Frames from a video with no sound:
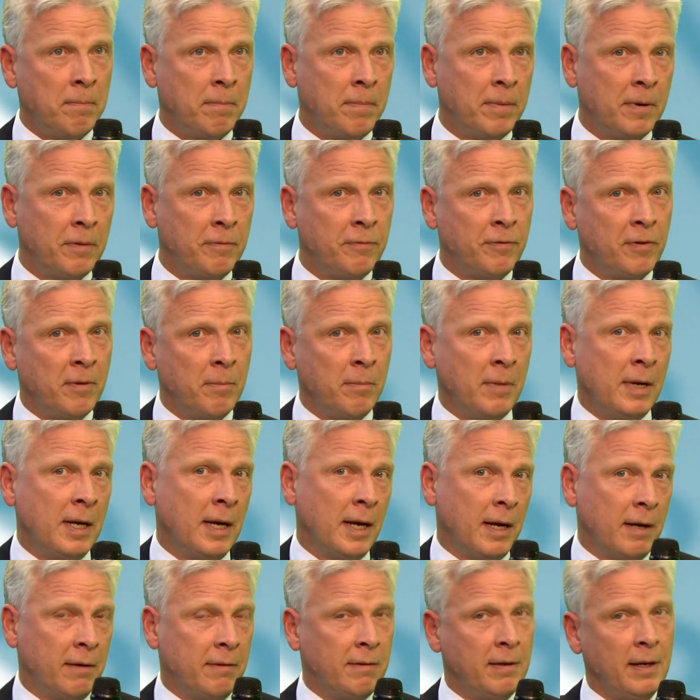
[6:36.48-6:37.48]
But for
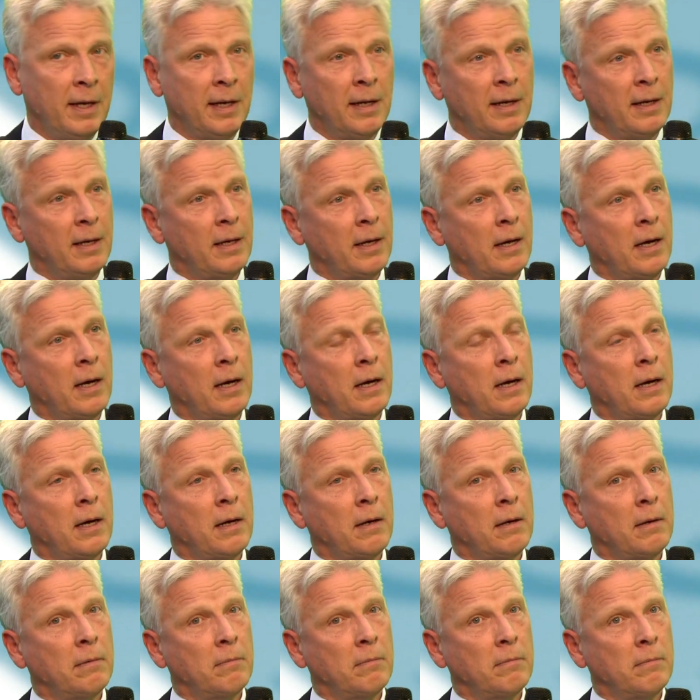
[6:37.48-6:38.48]
me, I think.
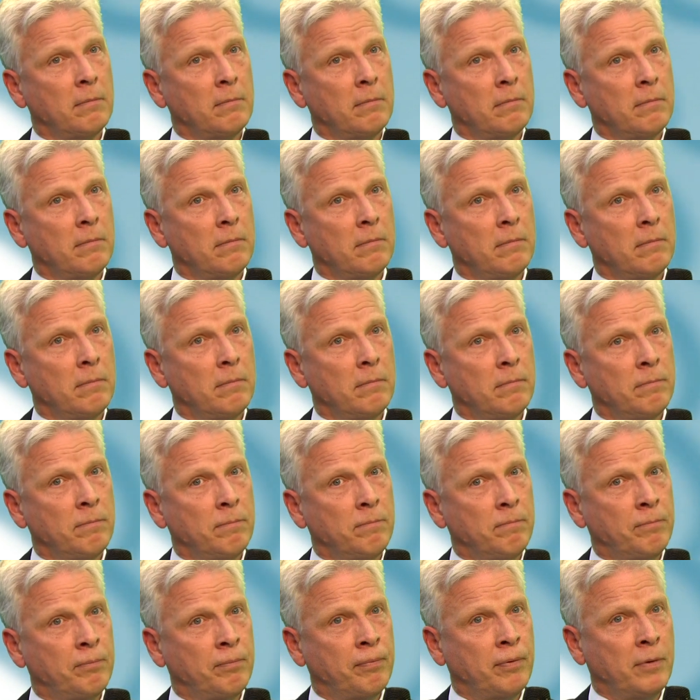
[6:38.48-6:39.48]
Uh,
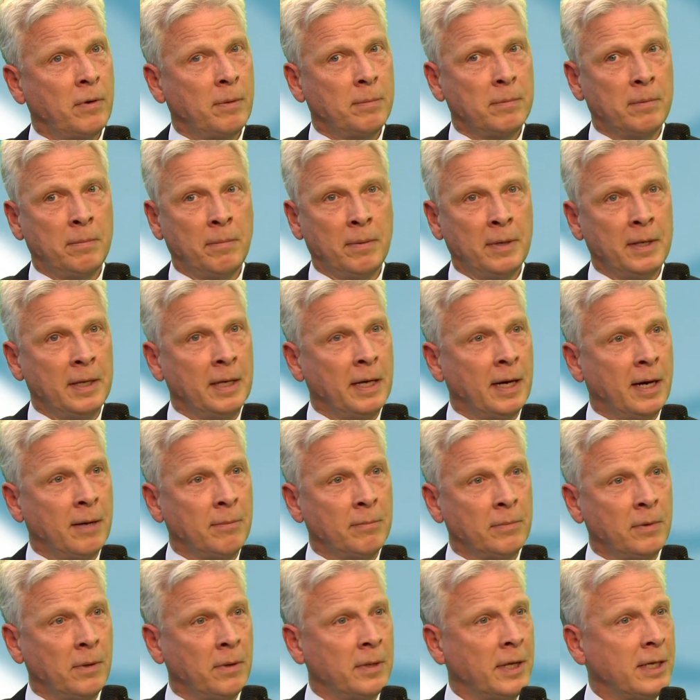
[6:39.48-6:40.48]
probably
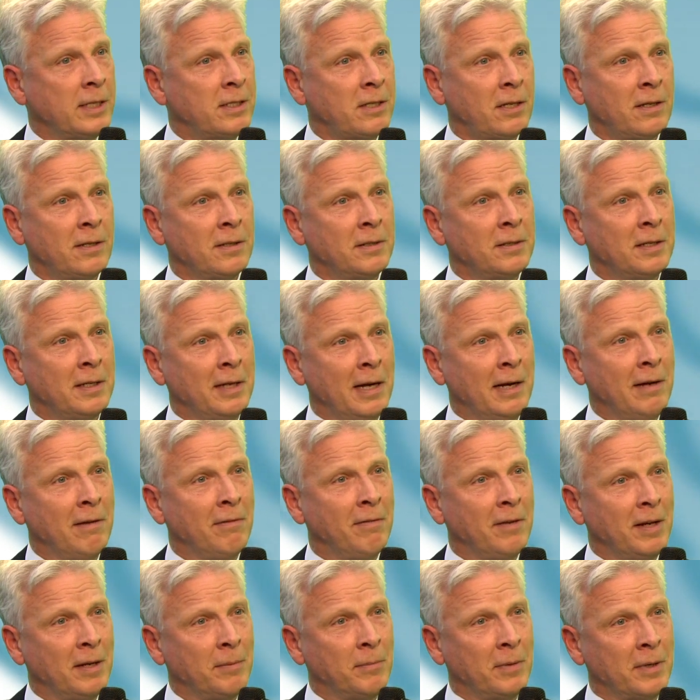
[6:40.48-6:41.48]
I'm not excellent at
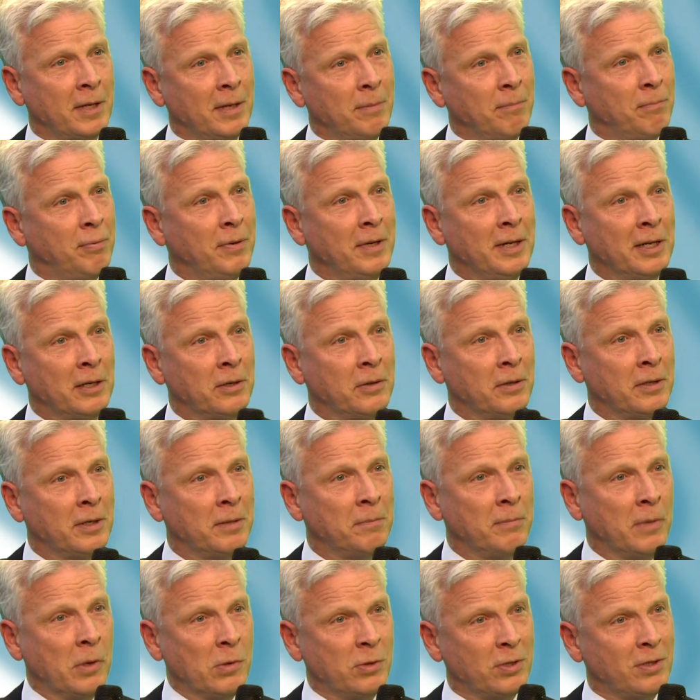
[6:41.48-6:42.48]
anything, but I'm pretty good
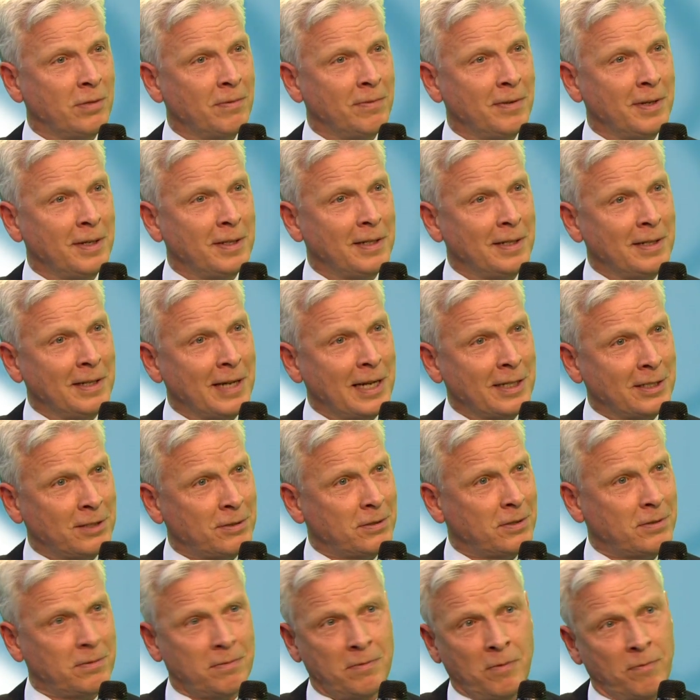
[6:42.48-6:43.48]
at most of it, and
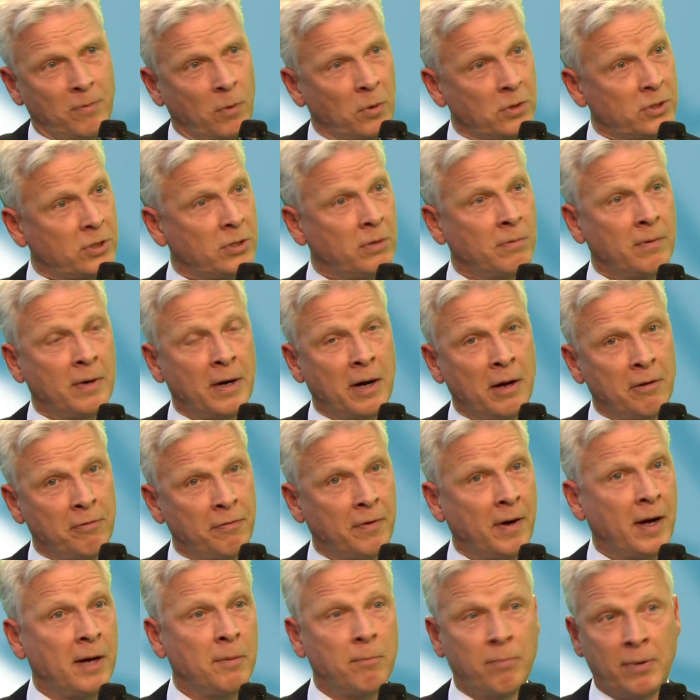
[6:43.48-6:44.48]
that's also where I
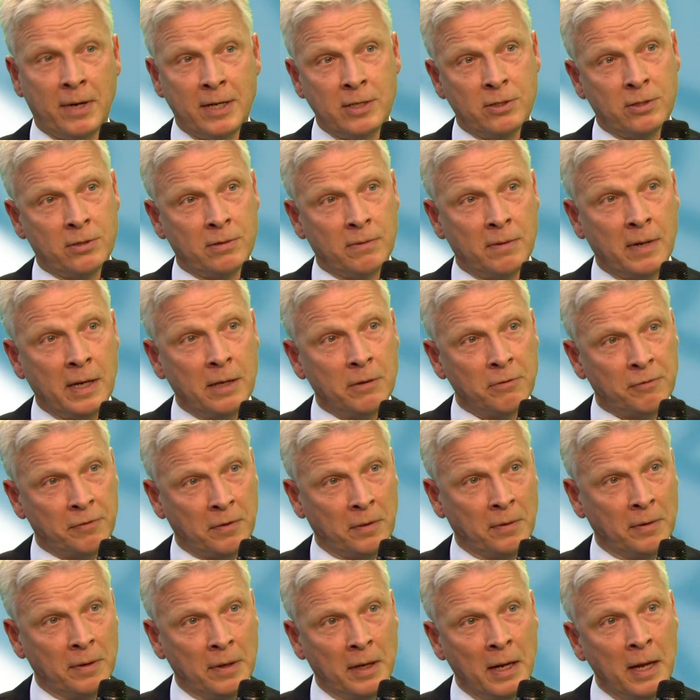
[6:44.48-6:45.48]
find pleasure and
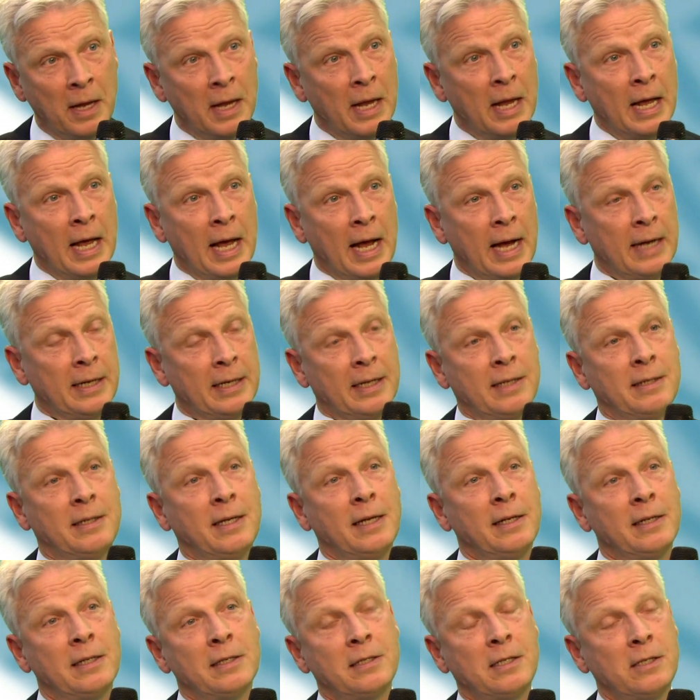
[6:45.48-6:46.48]
fun. And I
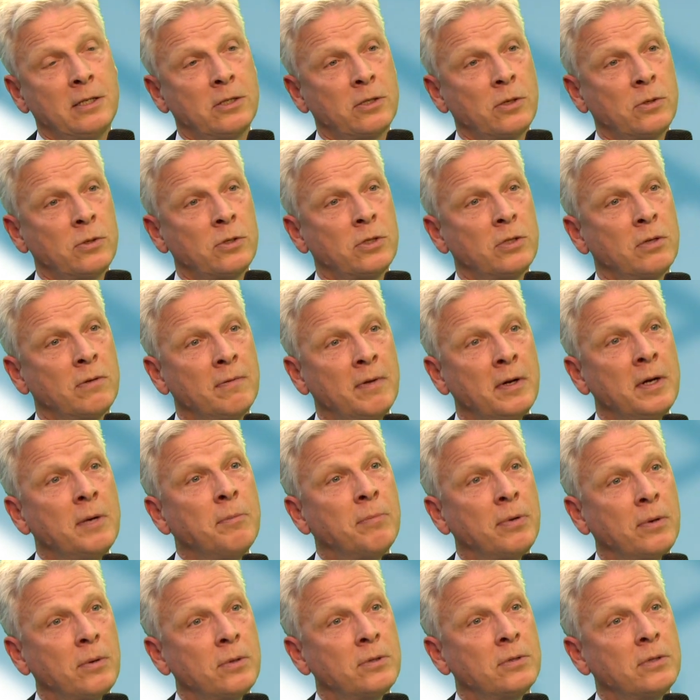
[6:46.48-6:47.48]
think this is also very
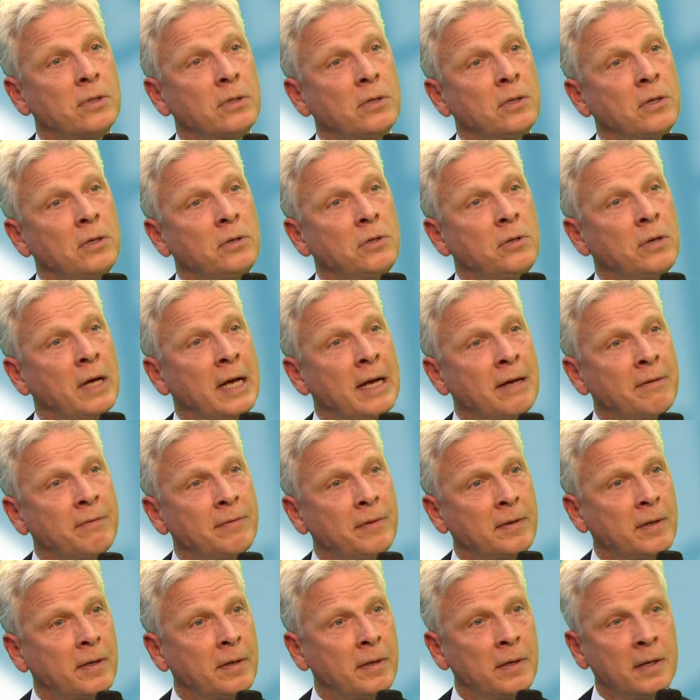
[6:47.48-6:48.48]
important that you
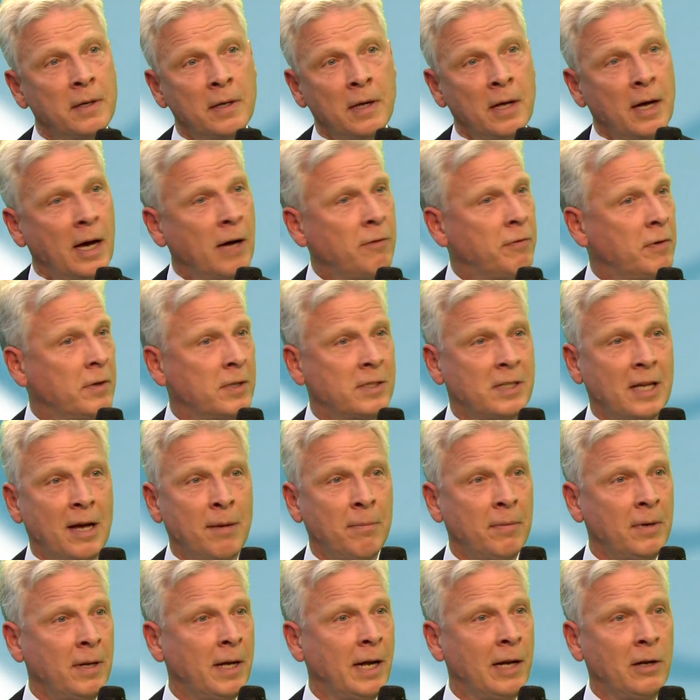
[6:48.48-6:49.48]
have, uh, uh, for
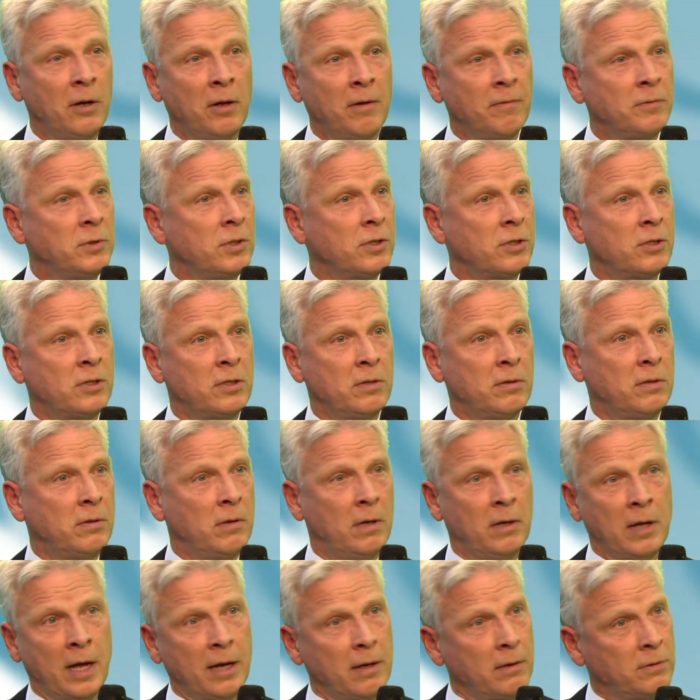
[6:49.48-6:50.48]
example, I love just
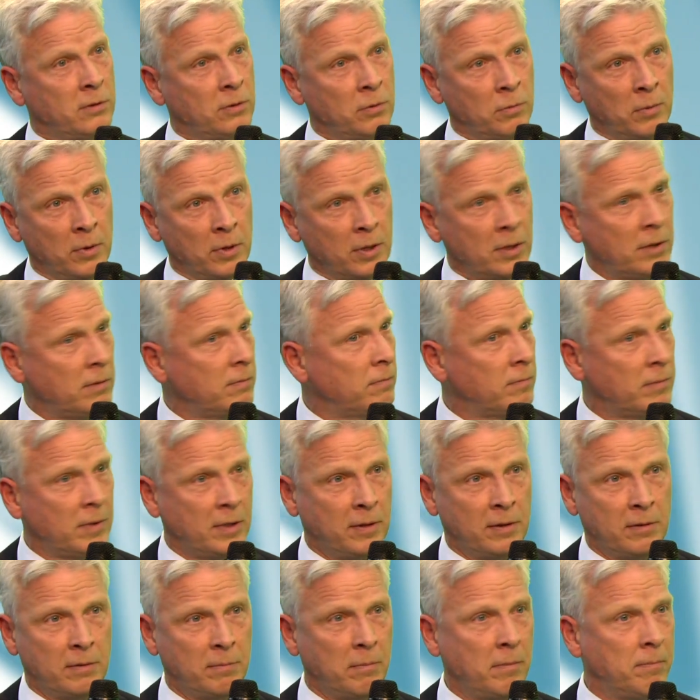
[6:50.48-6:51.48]
like to work
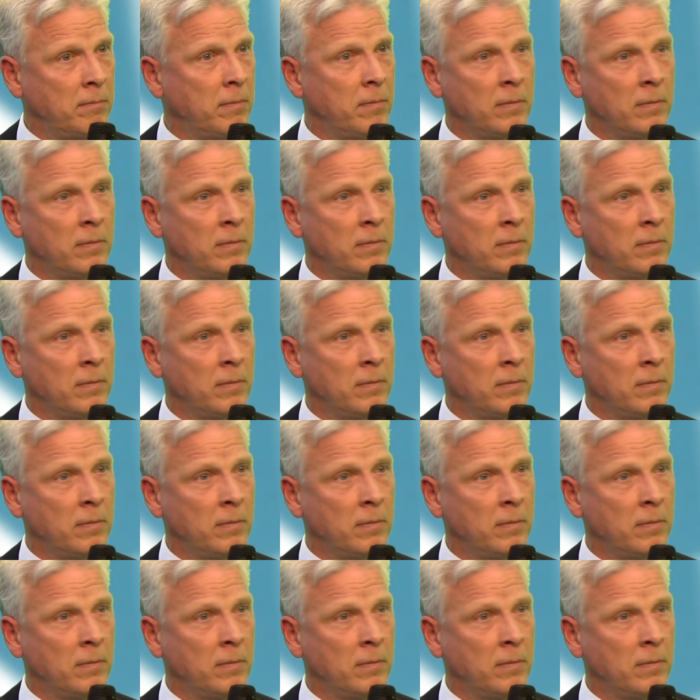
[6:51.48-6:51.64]
with